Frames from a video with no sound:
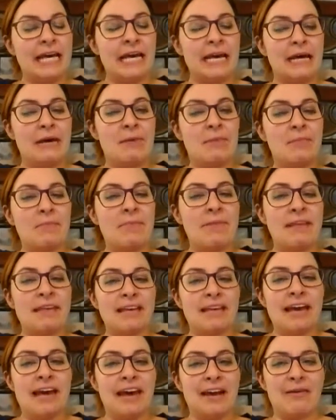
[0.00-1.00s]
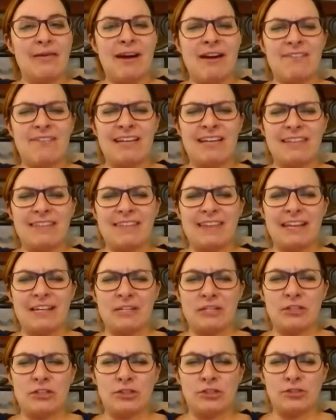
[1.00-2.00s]
Um, I don't have
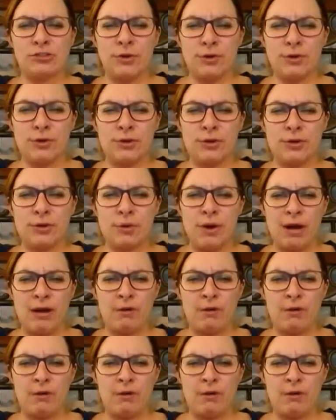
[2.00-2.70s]
anything to show you.